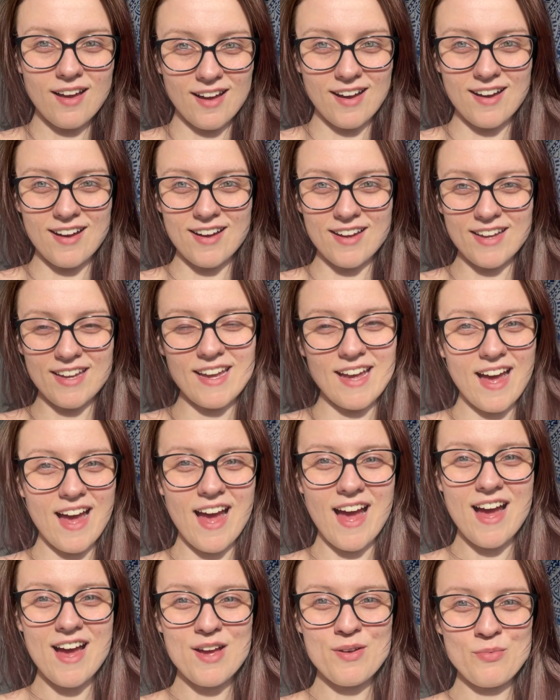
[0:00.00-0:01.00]
Hi,
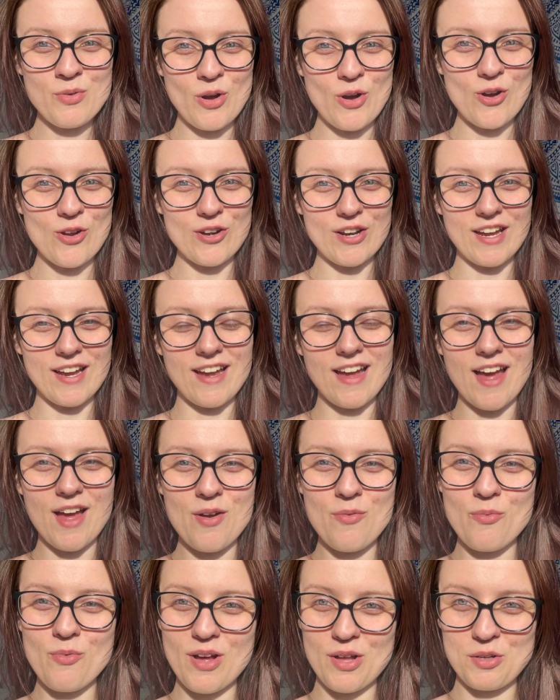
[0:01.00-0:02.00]
I'm Courtney
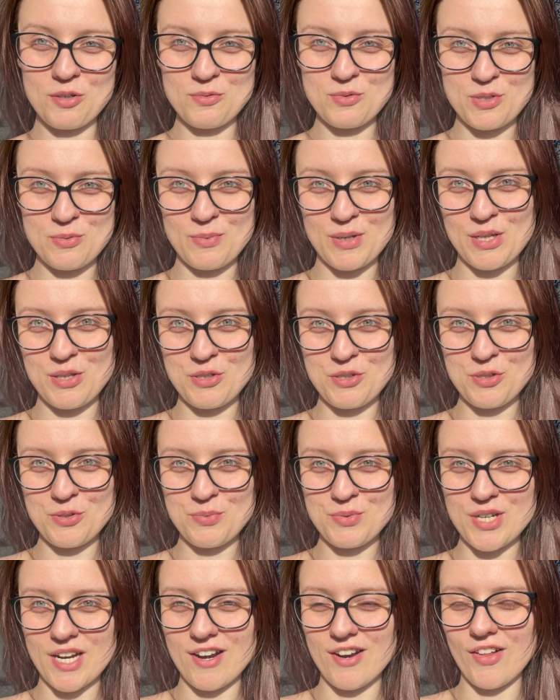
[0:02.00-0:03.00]
and welcome to my YouTube
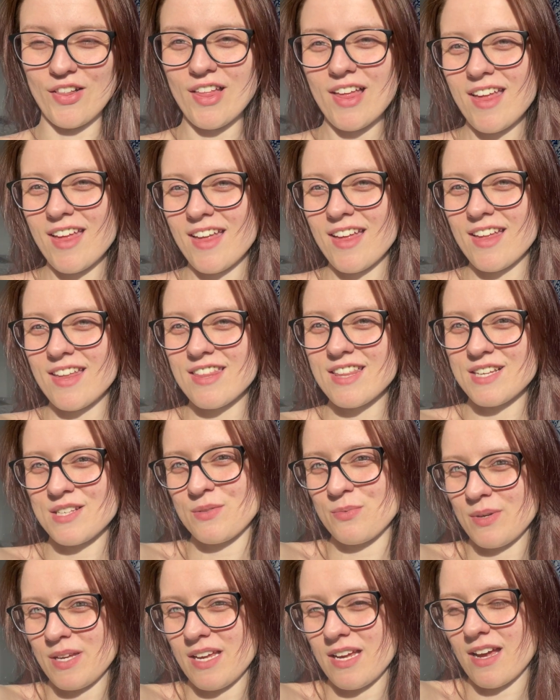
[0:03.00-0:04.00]
channel. This
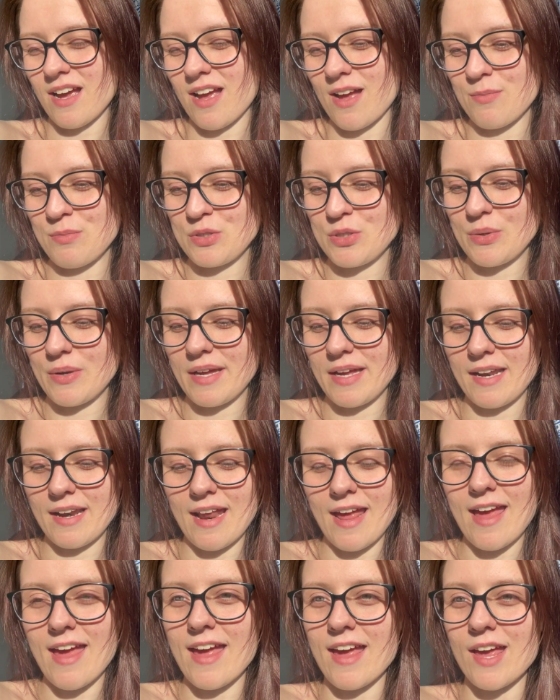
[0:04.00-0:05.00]
week I'm doing
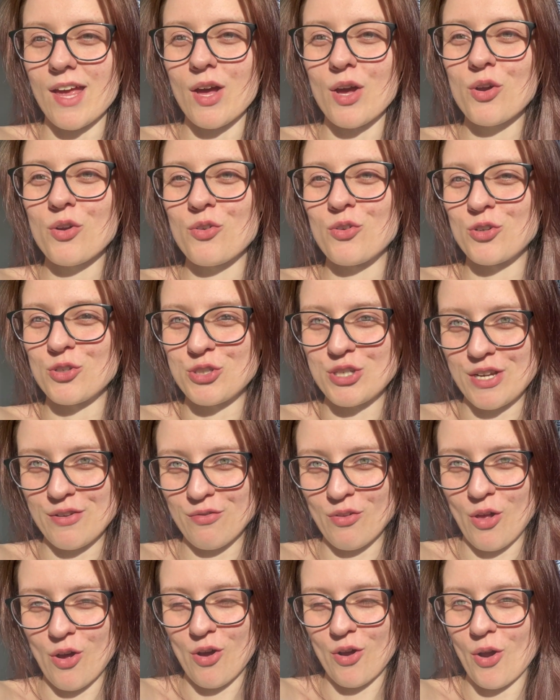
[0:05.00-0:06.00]
a crochet
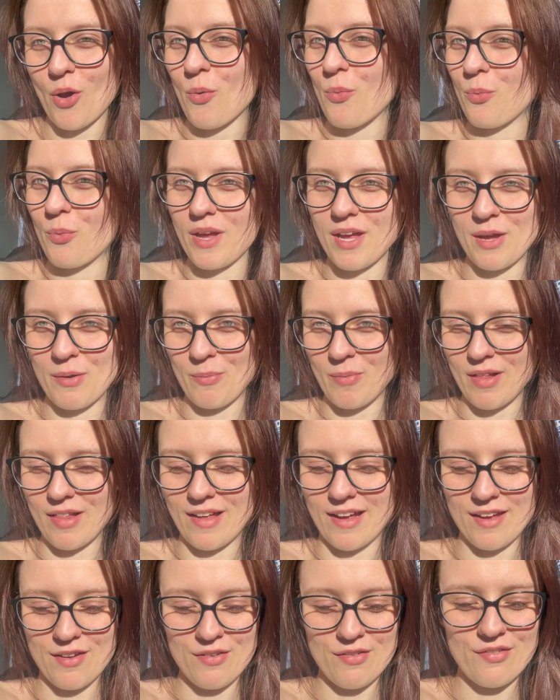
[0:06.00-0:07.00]
vlog, week in my
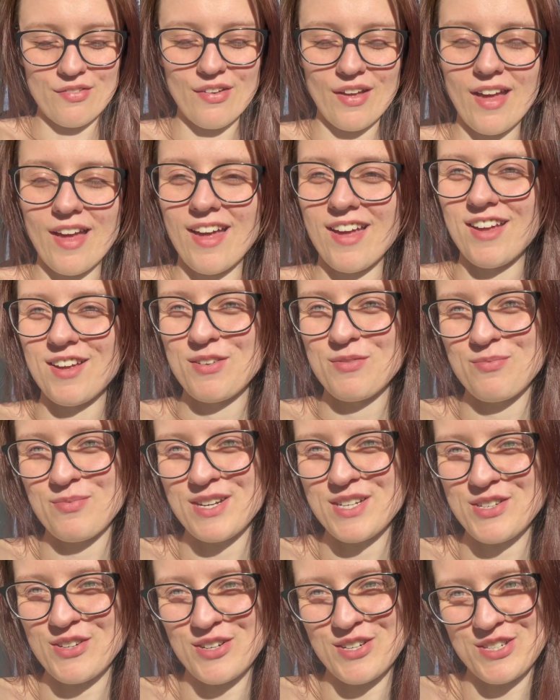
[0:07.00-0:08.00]
life. My
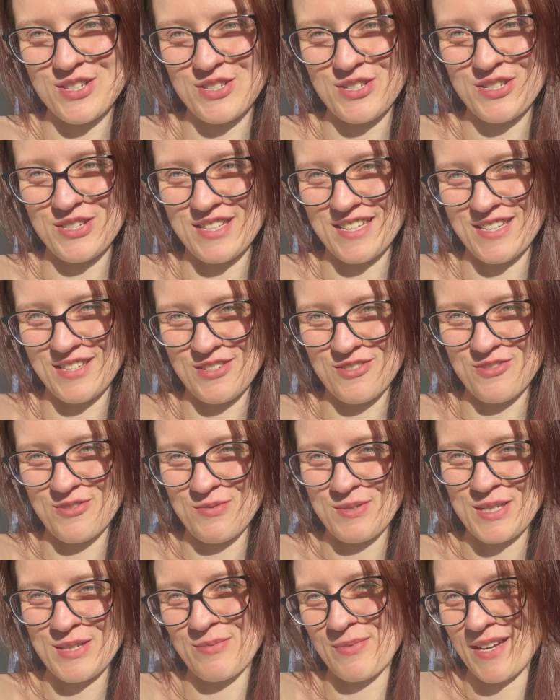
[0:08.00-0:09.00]
dog has just
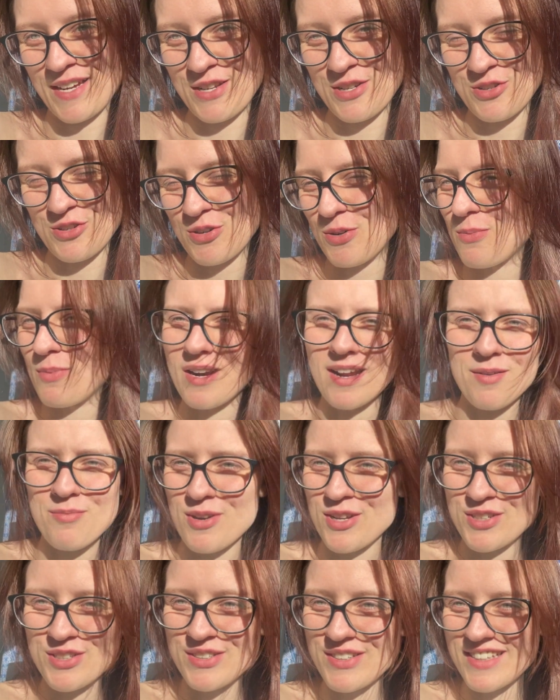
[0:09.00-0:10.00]
interrupted my intro, but I'm
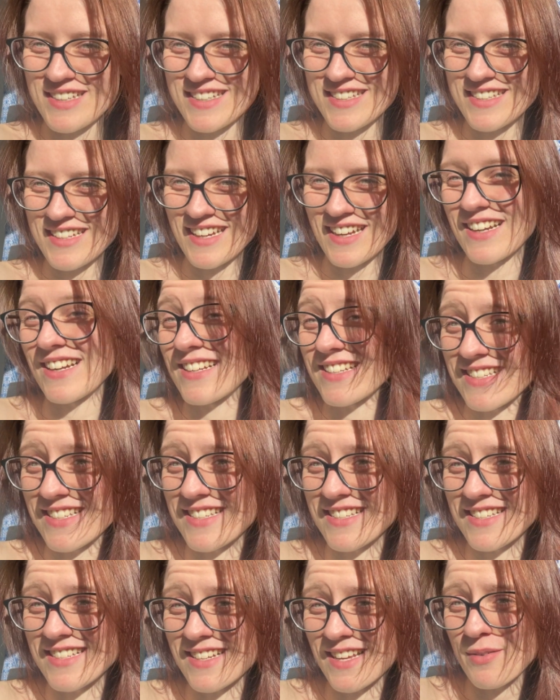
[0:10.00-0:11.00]
not doing this again because this
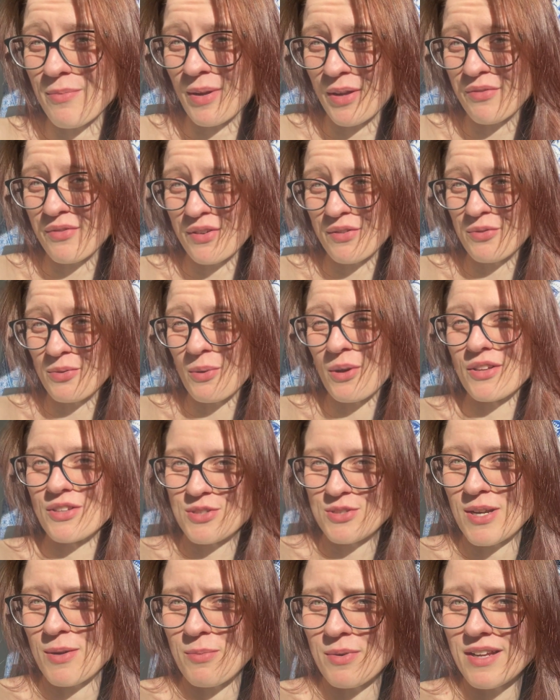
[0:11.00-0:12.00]
is like my 5th one,
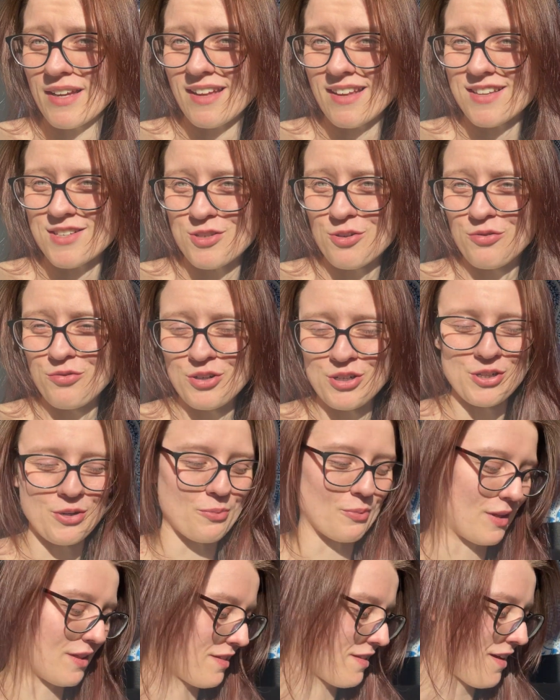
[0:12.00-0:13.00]
so I'm going to get this over and done
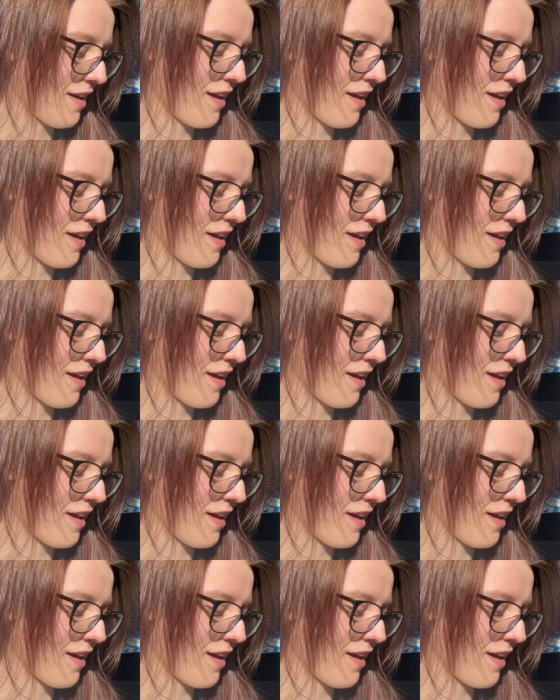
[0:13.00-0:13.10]
with.